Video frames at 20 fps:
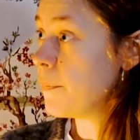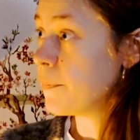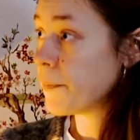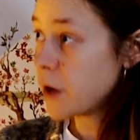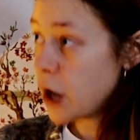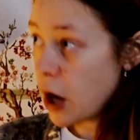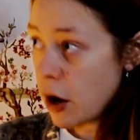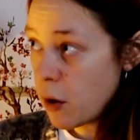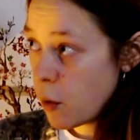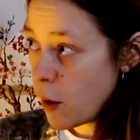
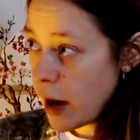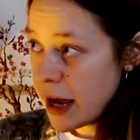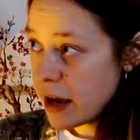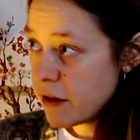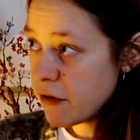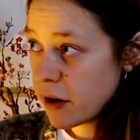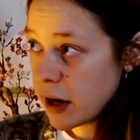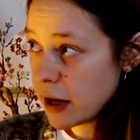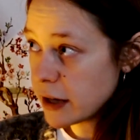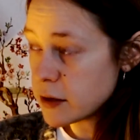go away
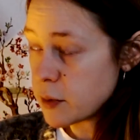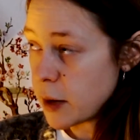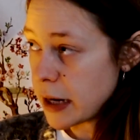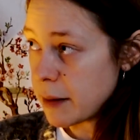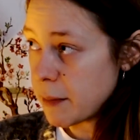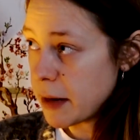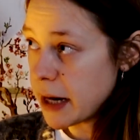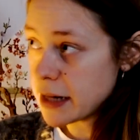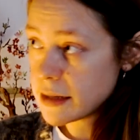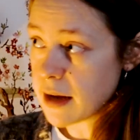for like 20
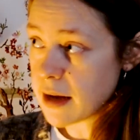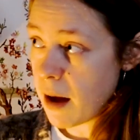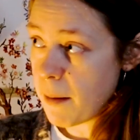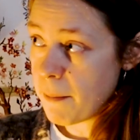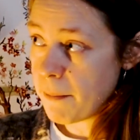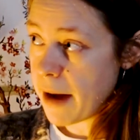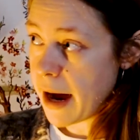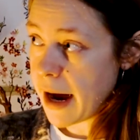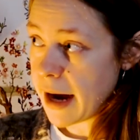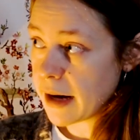minutes,
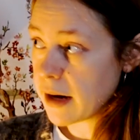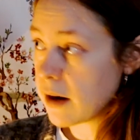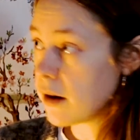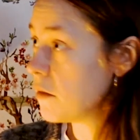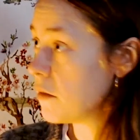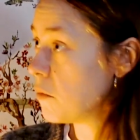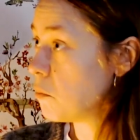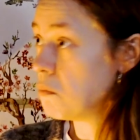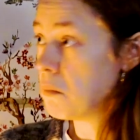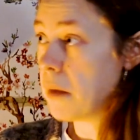come back,
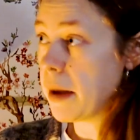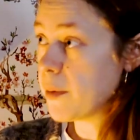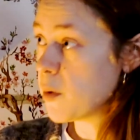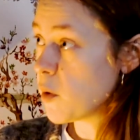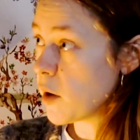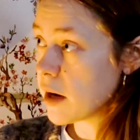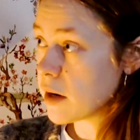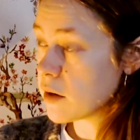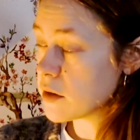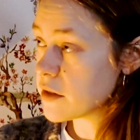maybe
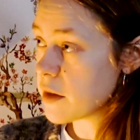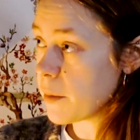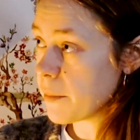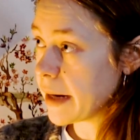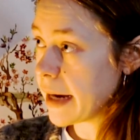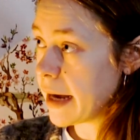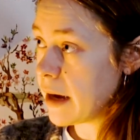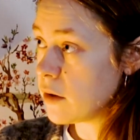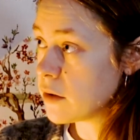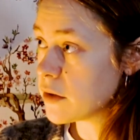work on
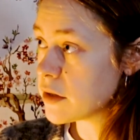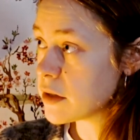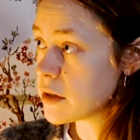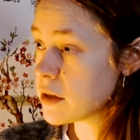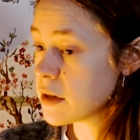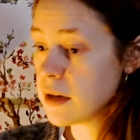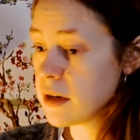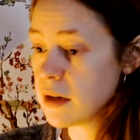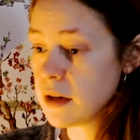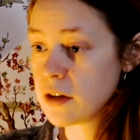something else,
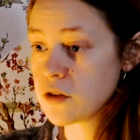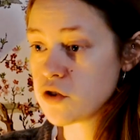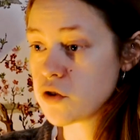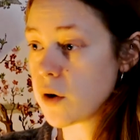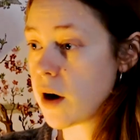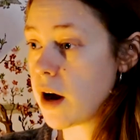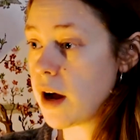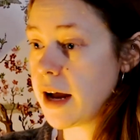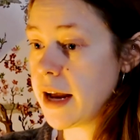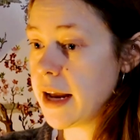
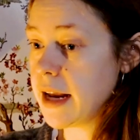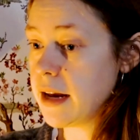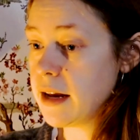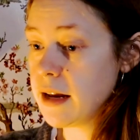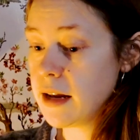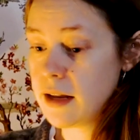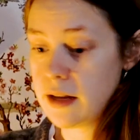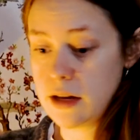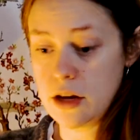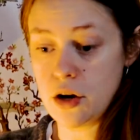try,
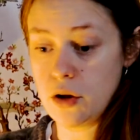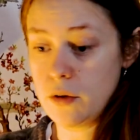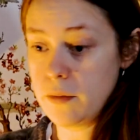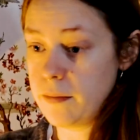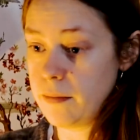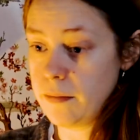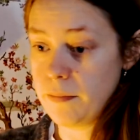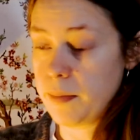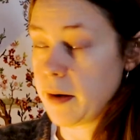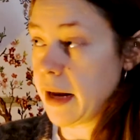
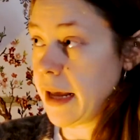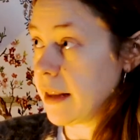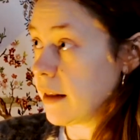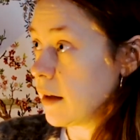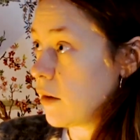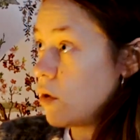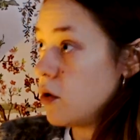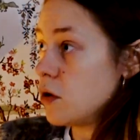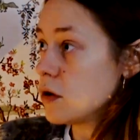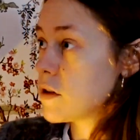playing the
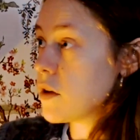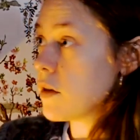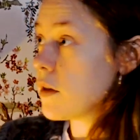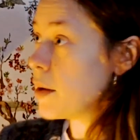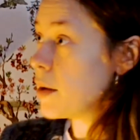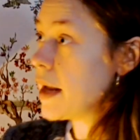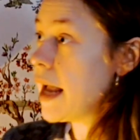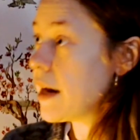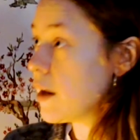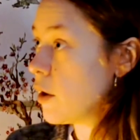chords on the
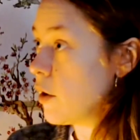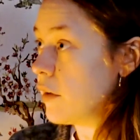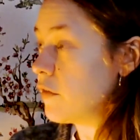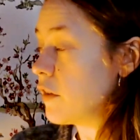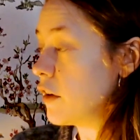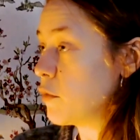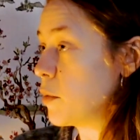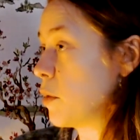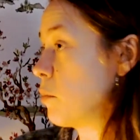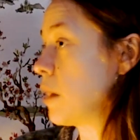piano if
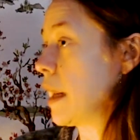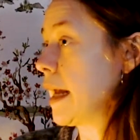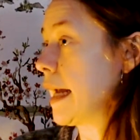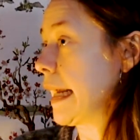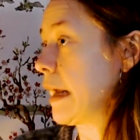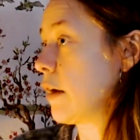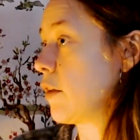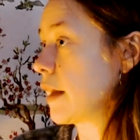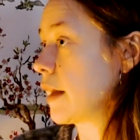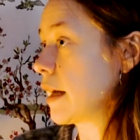you've been playing
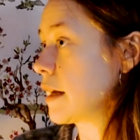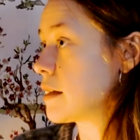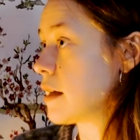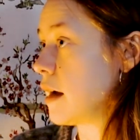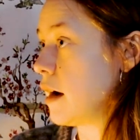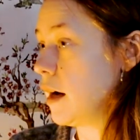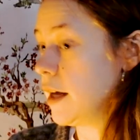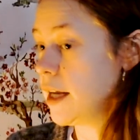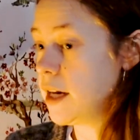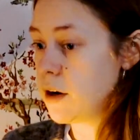it on the
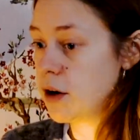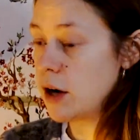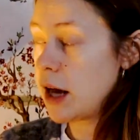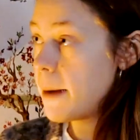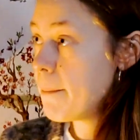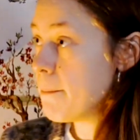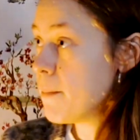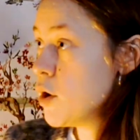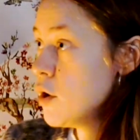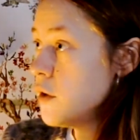guitar,
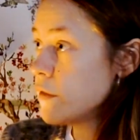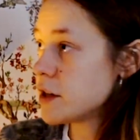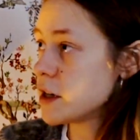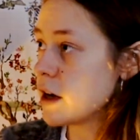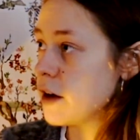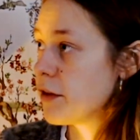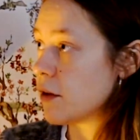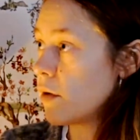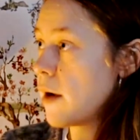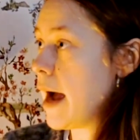like move
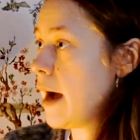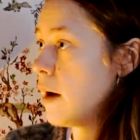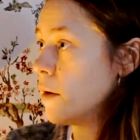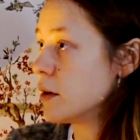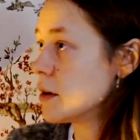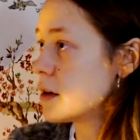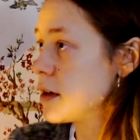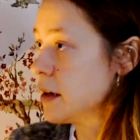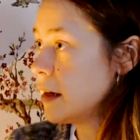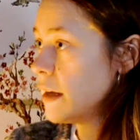stuff
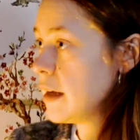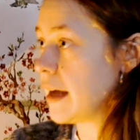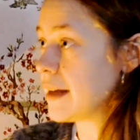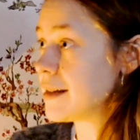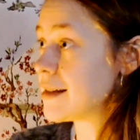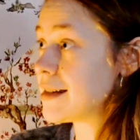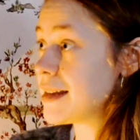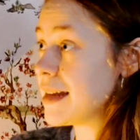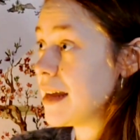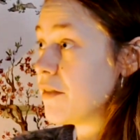around and
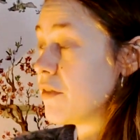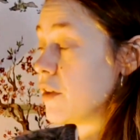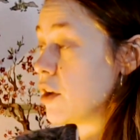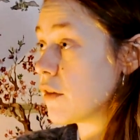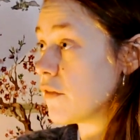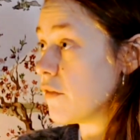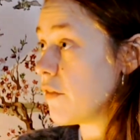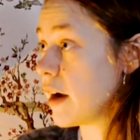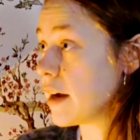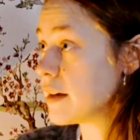see if you
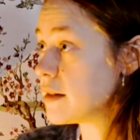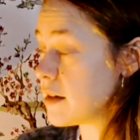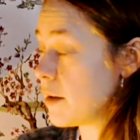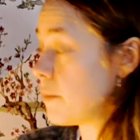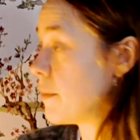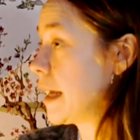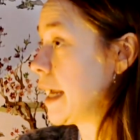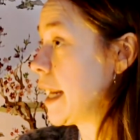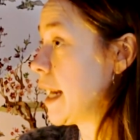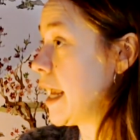can find
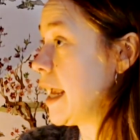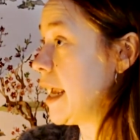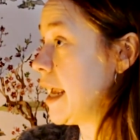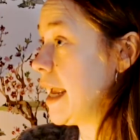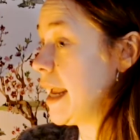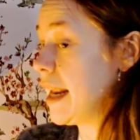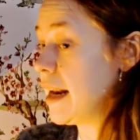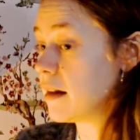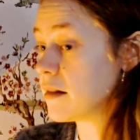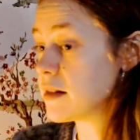something in it
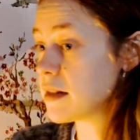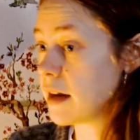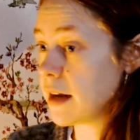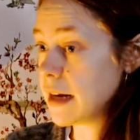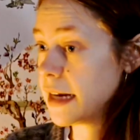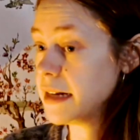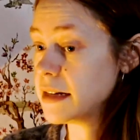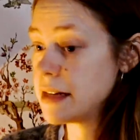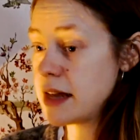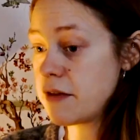in a
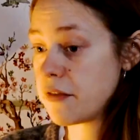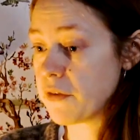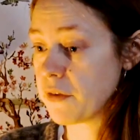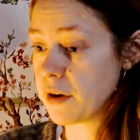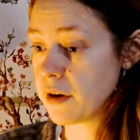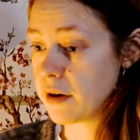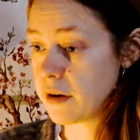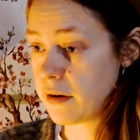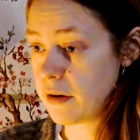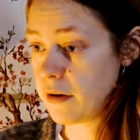slightly
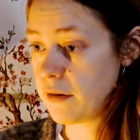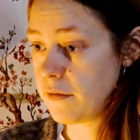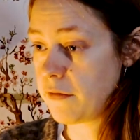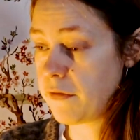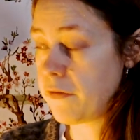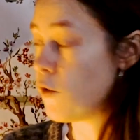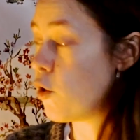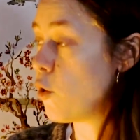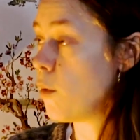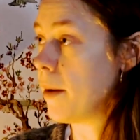different
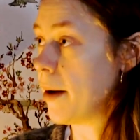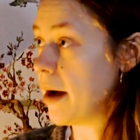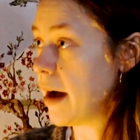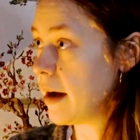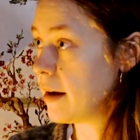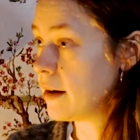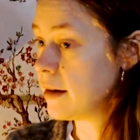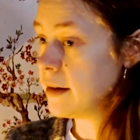format,